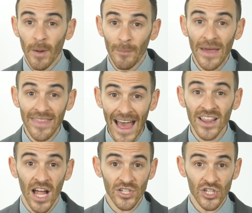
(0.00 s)
But by
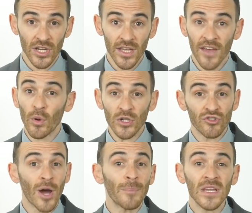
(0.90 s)
that logic, if what
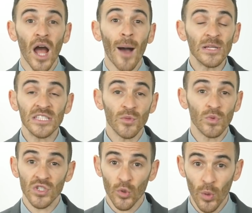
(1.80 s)
Trump and Kamala did
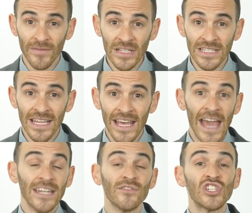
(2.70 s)
was equivalent,
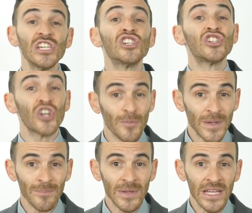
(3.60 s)
and if she should
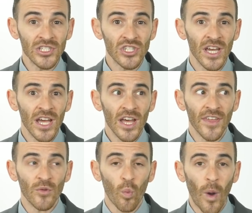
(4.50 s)
be impeached,
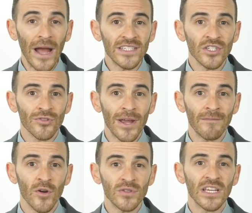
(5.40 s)
then why didn't
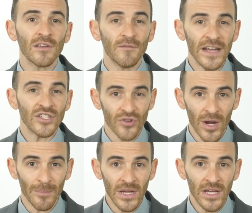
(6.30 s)
Graham vote to convict
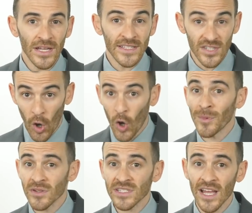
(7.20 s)
Trump? It's
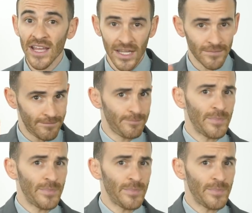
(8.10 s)
almost like, and